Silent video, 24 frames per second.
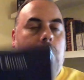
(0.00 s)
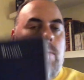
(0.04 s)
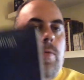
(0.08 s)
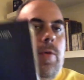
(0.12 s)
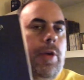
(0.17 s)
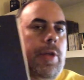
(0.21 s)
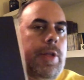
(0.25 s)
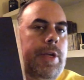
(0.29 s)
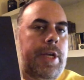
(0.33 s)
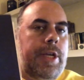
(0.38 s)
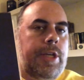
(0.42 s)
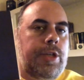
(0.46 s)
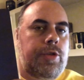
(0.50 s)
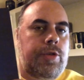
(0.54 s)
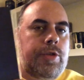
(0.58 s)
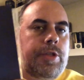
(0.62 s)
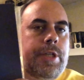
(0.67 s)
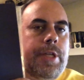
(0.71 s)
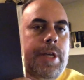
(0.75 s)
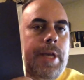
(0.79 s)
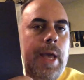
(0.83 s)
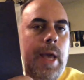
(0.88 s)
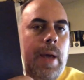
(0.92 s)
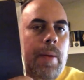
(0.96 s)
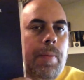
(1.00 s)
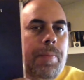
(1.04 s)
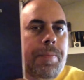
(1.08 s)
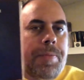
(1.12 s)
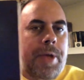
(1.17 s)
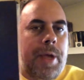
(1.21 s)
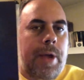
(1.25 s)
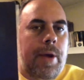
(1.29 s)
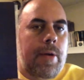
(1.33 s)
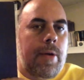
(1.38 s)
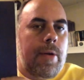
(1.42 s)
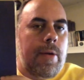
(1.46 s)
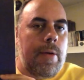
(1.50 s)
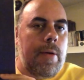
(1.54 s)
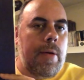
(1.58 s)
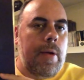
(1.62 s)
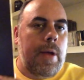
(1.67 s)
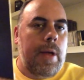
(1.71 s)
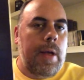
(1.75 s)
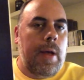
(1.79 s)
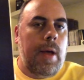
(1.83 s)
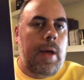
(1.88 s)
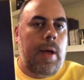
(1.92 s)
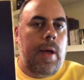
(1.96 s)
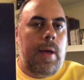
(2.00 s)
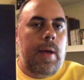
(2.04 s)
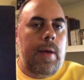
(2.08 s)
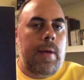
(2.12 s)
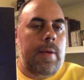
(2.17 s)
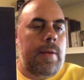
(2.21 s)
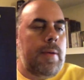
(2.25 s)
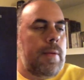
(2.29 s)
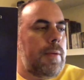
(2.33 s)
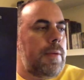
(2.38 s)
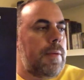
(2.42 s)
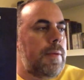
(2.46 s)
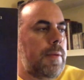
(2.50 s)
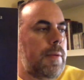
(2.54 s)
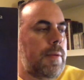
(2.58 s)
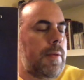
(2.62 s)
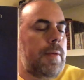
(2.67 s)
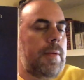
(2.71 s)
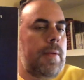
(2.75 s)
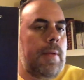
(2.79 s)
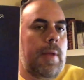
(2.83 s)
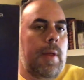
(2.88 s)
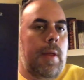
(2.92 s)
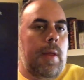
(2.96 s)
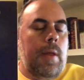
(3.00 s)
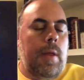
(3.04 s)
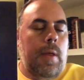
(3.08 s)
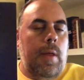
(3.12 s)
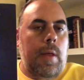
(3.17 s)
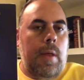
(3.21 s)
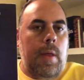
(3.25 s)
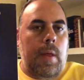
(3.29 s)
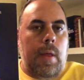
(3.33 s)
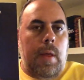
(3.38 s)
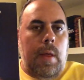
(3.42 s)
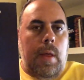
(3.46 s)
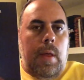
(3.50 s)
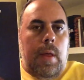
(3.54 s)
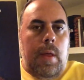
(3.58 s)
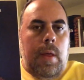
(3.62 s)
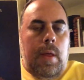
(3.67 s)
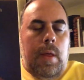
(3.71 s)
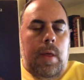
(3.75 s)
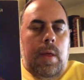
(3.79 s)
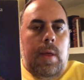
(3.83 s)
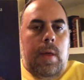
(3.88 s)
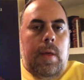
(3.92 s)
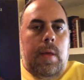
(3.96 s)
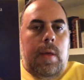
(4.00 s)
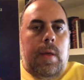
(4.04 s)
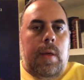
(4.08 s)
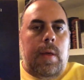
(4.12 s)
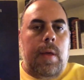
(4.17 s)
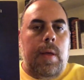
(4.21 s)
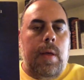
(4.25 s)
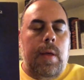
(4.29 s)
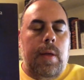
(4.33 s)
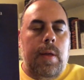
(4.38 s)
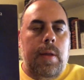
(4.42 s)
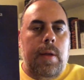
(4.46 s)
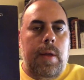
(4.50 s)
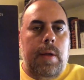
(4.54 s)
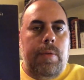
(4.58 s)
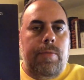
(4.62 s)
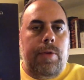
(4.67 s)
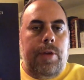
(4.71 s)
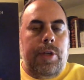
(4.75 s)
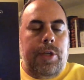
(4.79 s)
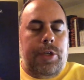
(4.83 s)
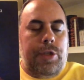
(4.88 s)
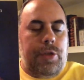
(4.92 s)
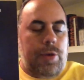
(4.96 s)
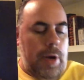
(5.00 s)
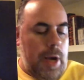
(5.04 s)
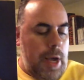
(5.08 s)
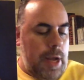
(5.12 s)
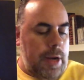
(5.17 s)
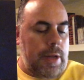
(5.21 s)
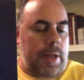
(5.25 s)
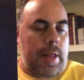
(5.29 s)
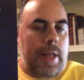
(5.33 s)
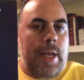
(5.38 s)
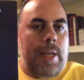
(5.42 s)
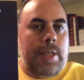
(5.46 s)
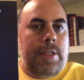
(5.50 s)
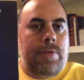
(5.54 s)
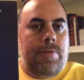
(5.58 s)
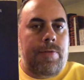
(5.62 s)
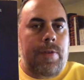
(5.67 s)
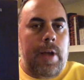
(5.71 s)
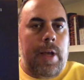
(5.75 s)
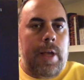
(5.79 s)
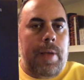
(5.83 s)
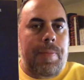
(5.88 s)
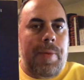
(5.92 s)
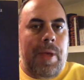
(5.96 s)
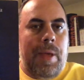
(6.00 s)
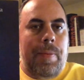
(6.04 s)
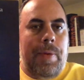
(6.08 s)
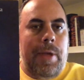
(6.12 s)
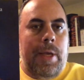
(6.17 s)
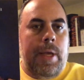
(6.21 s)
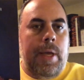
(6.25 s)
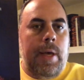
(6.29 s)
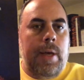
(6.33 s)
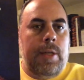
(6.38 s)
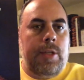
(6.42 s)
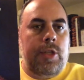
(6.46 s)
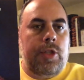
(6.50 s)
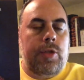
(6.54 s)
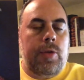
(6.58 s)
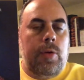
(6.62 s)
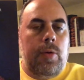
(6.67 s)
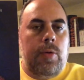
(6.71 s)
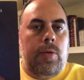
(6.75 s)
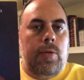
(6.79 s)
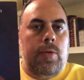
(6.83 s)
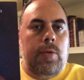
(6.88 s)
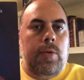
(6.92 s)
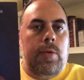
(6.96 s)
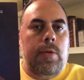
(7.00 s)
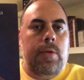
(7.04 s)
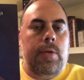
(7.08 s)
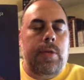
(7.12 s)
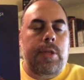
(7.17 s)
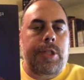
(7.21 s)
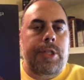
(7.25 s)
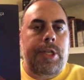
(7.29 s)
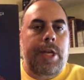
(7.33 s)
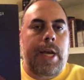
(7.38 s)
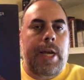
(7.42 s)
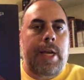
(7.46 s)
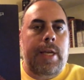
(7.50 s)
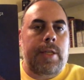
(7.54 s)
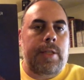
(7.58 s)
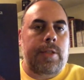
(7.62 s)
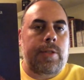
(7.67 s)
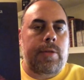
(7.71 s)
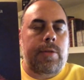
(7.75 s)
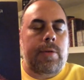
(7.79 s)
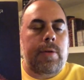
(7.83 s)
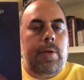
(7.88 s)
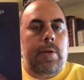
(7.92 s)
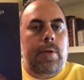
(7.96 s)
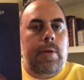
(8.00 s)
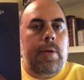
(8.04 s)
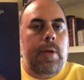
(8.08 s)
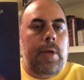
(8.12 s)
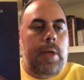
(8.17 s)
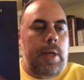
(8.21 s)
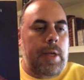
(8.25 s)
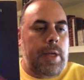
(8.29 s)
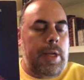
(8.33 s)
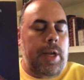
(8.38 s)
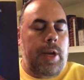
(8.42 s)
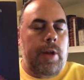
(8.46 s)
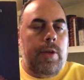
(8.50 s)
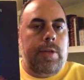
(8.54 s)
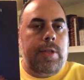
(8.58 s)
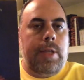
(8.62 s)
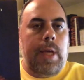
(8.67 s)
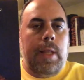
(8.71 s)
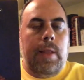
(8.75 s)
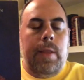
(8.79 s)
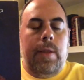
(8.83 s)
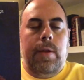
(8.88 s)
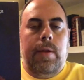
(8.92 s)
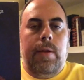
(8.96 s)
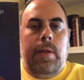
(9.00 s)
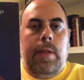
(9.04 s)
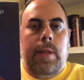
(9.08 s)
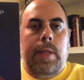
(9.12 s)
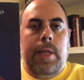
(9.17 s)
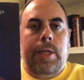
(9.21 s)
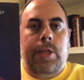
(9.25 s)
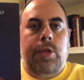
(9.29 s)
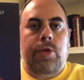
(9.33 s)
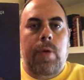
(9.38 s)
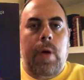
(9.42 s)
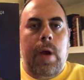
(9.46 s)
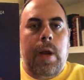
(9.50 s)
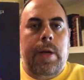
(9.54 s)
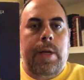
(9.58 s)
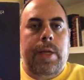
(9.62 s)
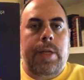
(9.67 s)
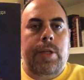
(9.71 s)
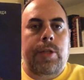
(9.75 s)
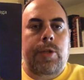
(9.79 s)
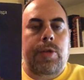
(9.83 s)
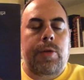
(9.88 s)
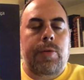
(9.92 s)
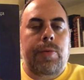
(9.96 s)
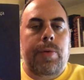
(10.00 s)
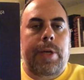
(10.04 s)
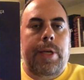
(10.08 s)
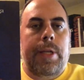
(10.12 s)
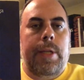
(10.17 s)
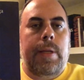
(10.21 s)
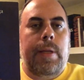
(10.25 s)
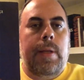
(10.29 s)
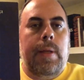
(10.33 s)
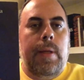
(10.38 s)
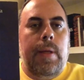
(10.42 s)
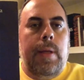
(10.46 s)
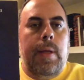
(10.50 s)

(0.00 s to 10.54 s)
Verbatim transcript: Really interesting album here. Not really sure how to classify it. Maybe soul, jazz, or, you know, it's got a little electronic to it.